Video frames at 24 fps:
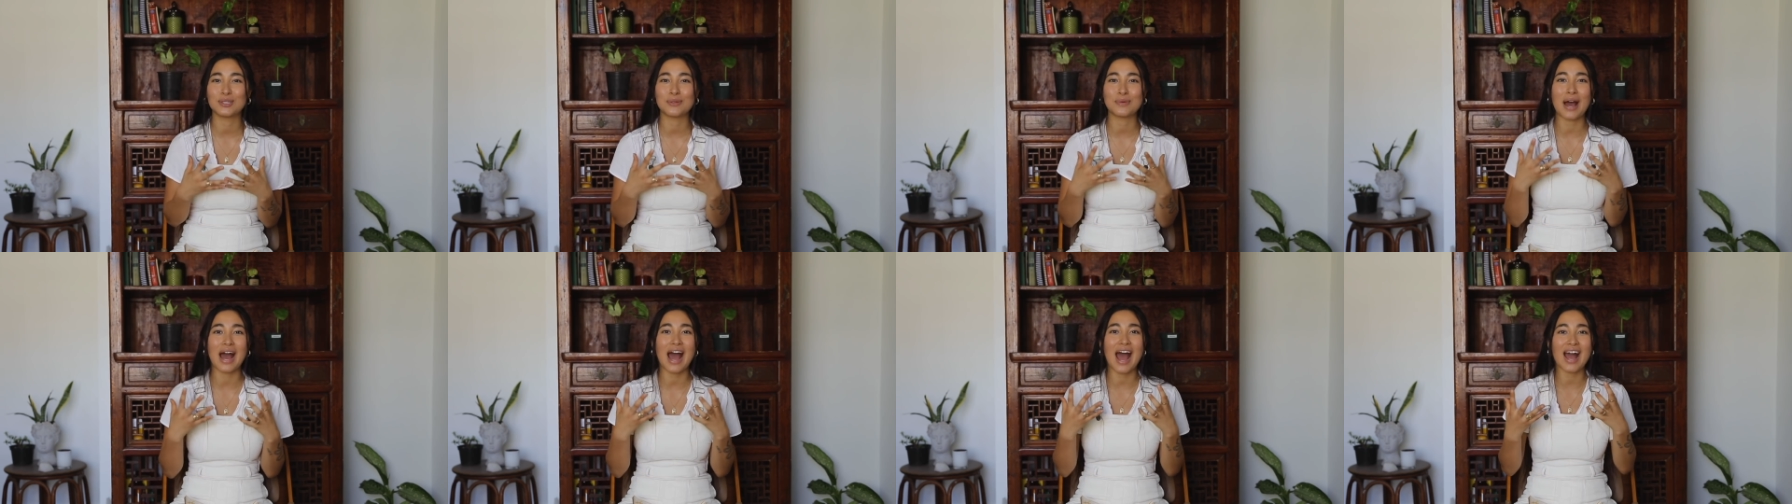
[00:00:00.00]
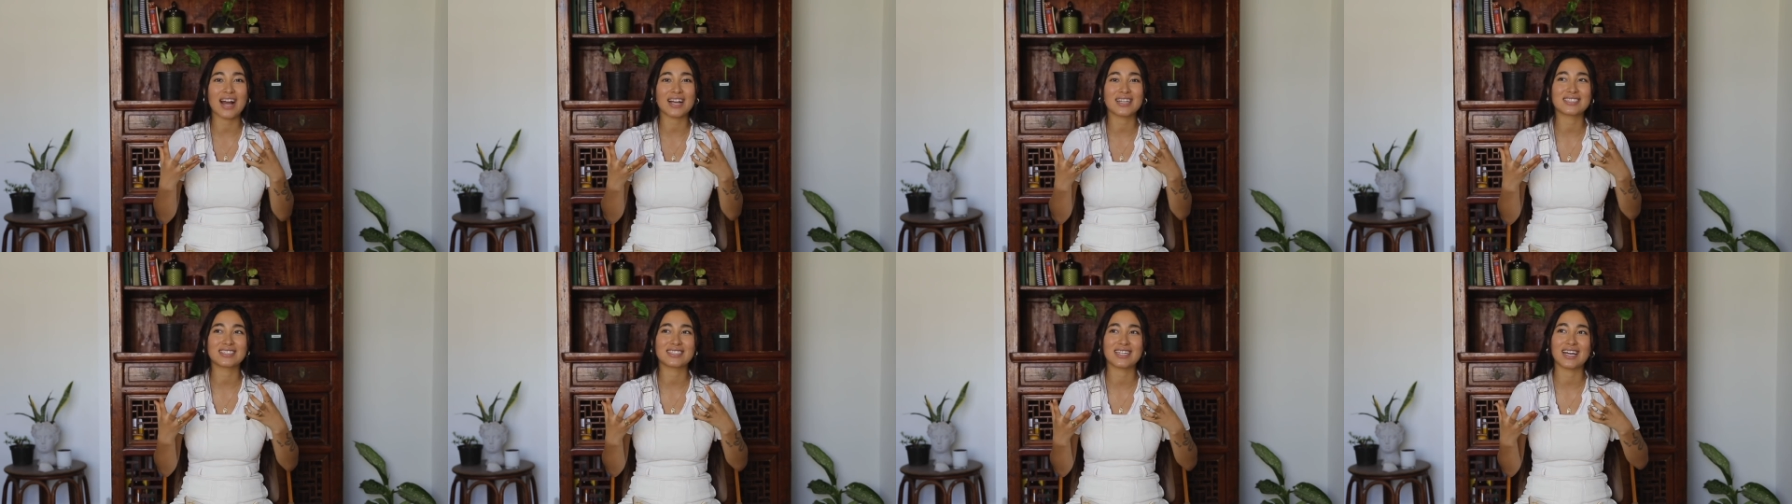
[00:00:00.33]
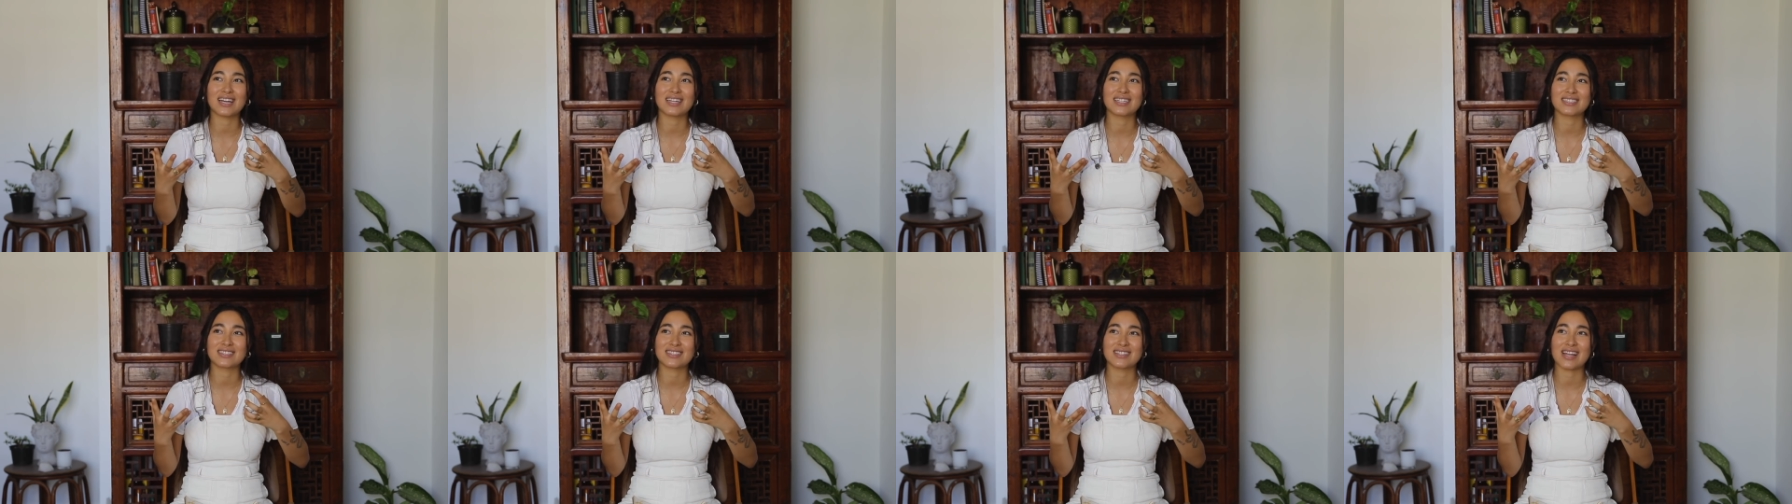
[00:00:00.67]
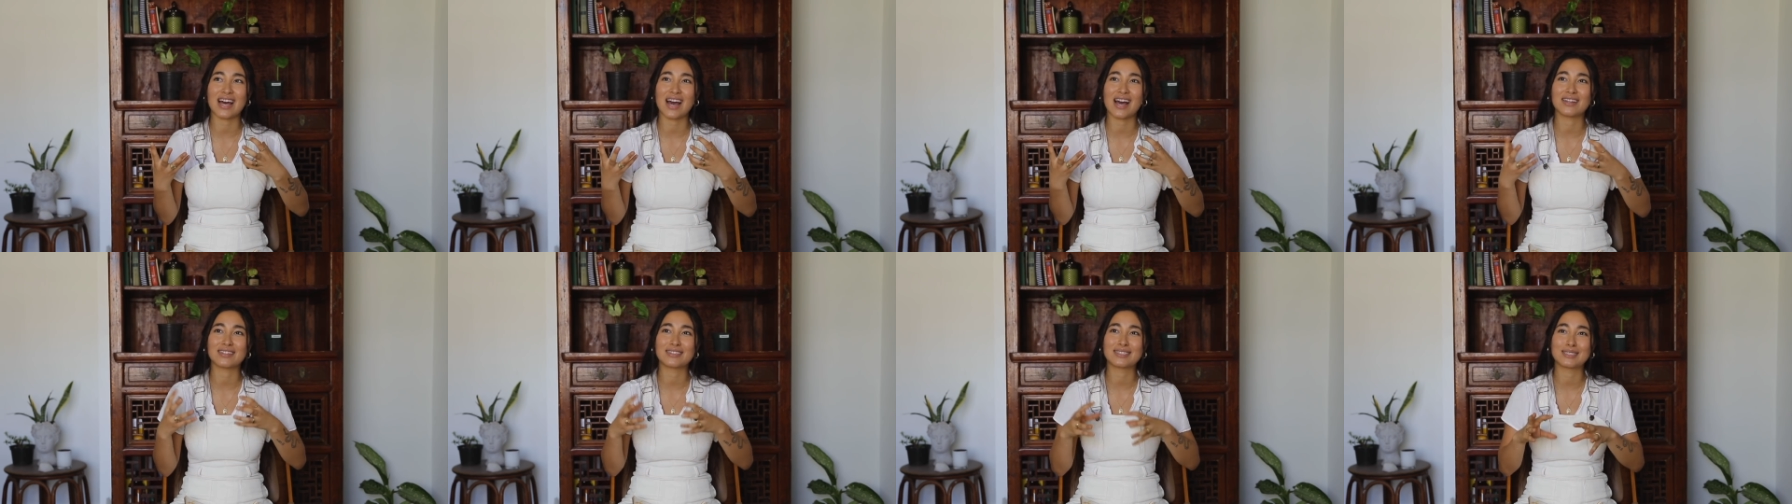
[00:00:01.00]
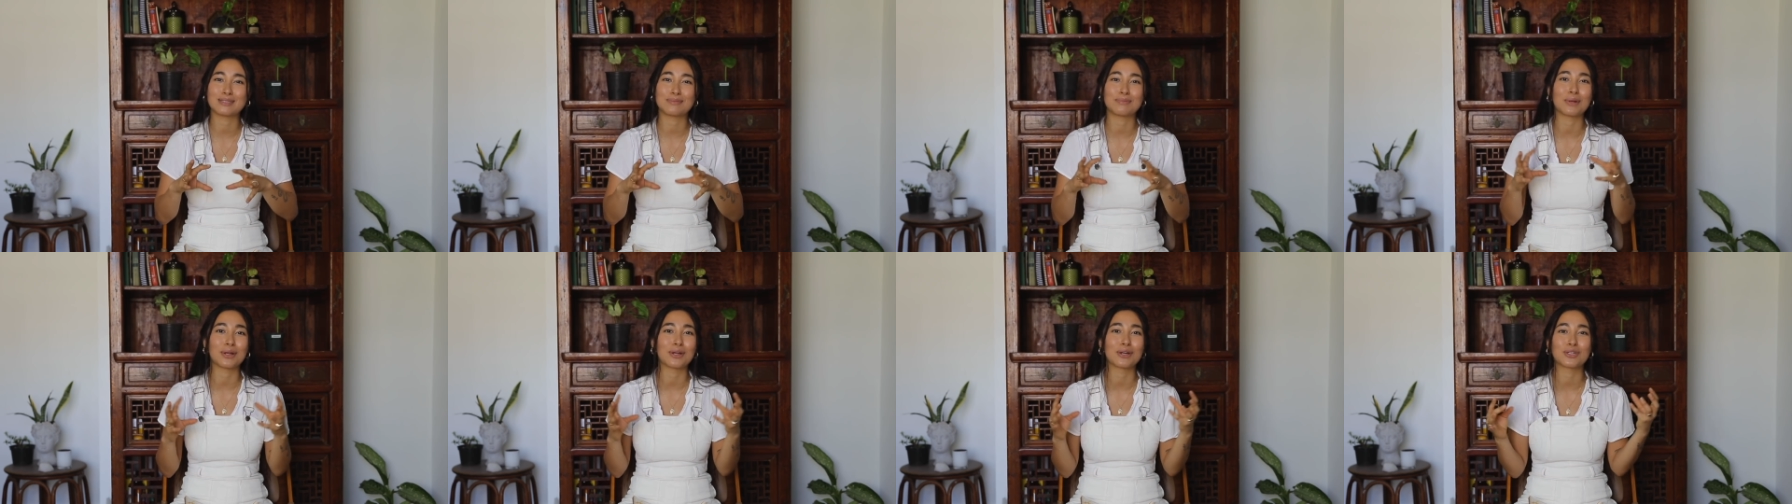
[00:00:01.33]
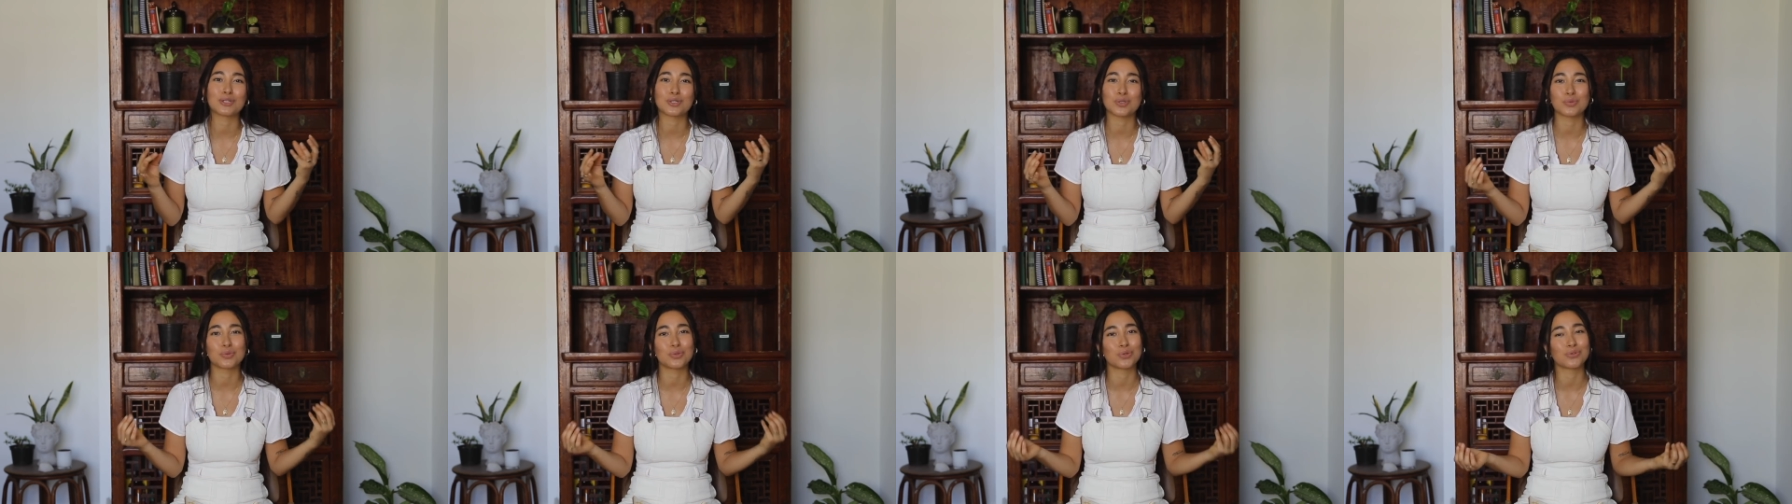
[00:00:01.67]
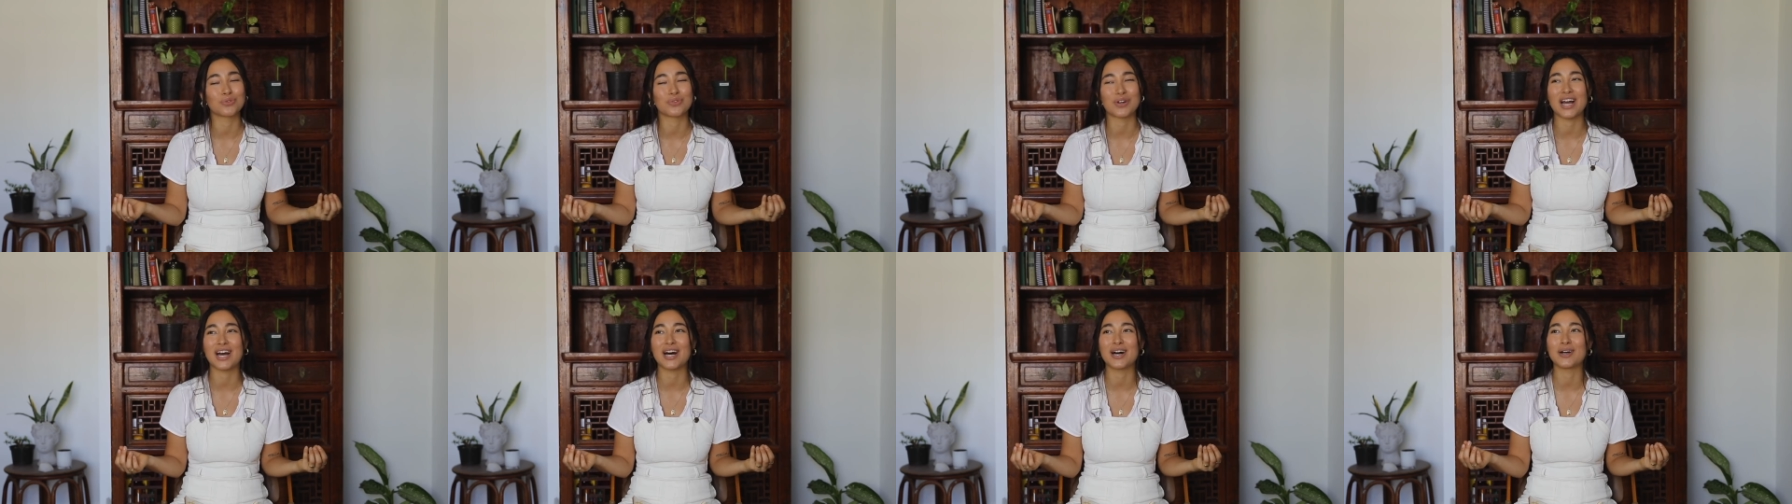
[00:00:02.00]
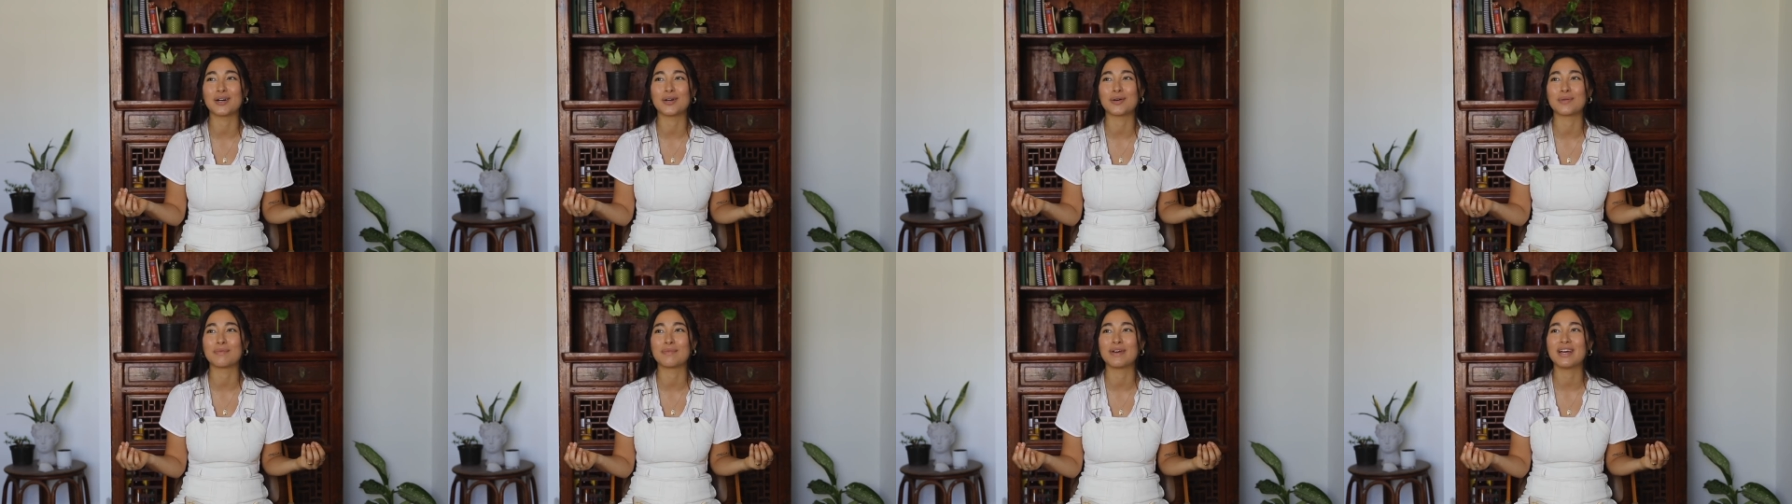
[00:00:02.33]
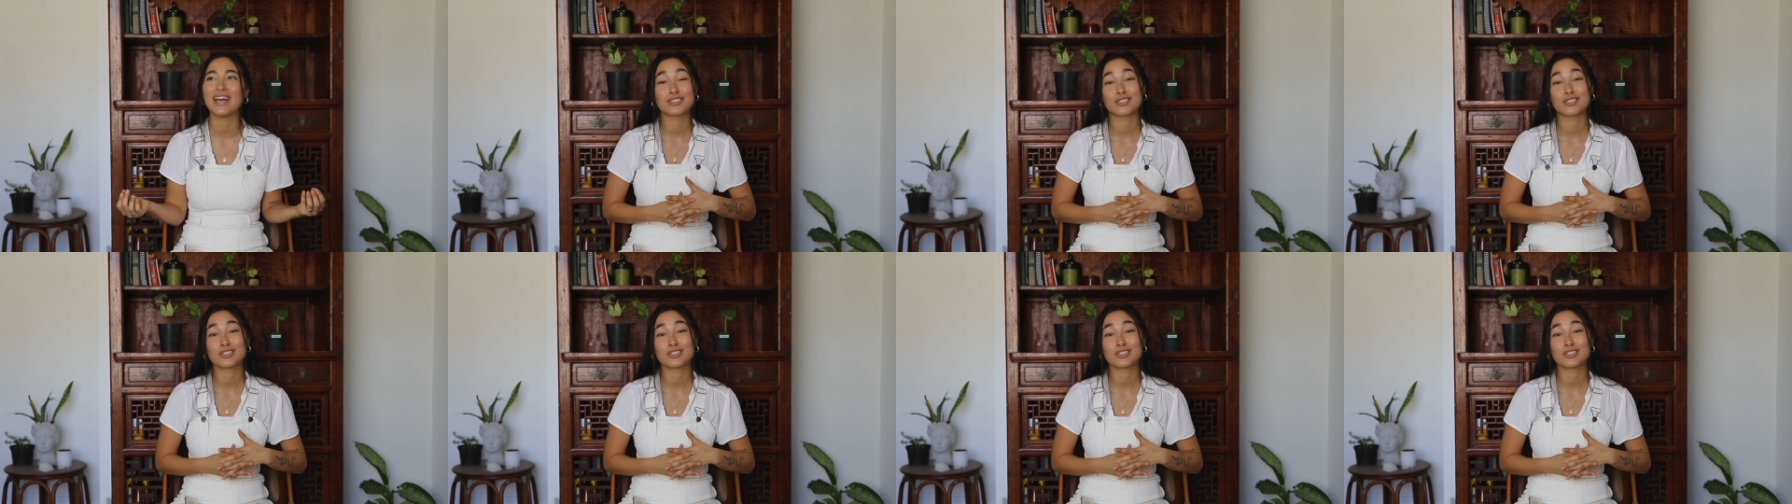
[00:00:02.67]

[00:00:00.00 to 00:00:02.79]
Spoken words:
to access that spiritual realm.